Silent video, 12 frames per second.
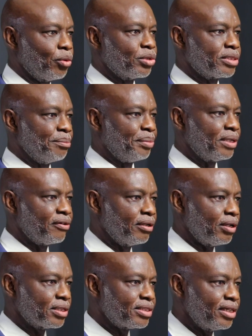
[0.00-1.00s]
was a bit
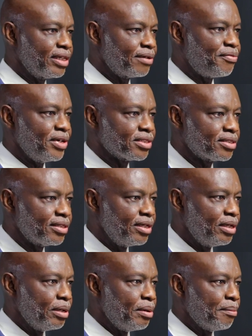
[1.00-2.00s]
reluctant at first,
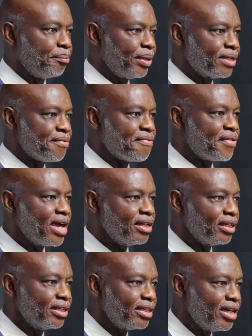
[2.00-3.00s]
but
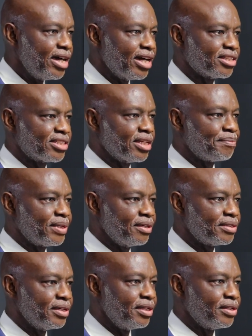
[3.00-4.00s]
finally
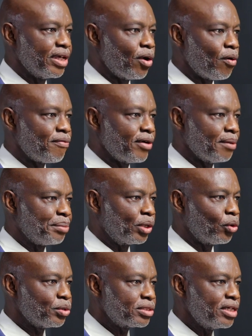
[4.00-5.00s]
accepted the offer
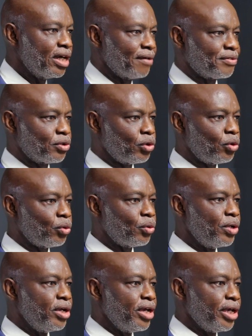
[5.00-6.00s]
because, after
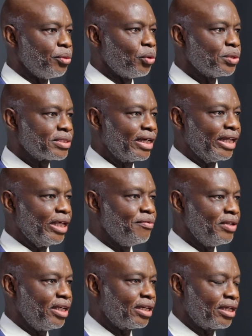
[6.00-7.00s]
all, it was an
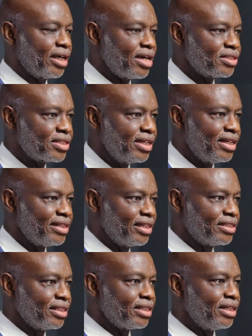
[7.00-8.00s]
evening class
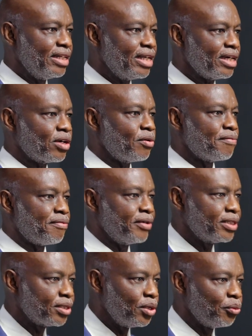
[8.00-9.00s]
that did not
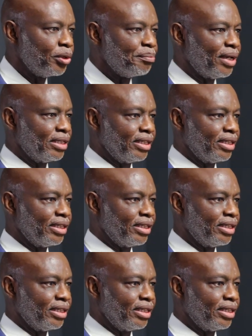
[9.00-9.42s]
conflict with my